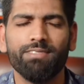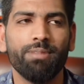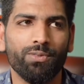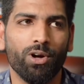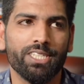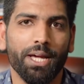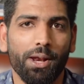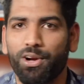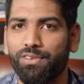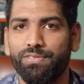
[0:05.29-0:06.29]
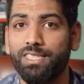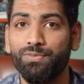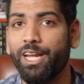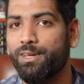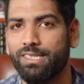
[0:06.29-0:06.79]
I've been watching a lot of
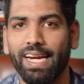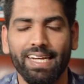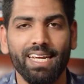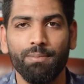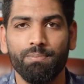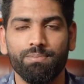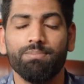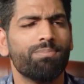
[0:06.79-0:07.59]
his videos lately.